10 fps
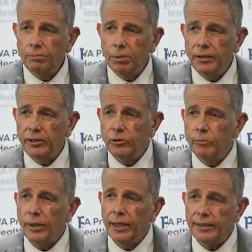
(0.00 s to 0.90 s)

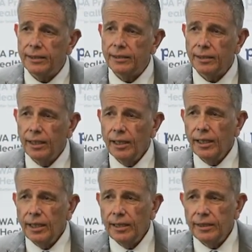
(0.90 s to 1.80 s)
political parties,
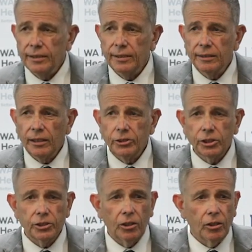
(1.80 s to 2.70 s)
is the
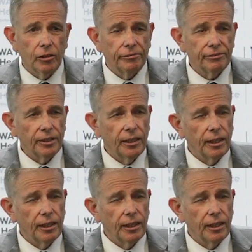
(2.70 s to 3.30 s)
notion of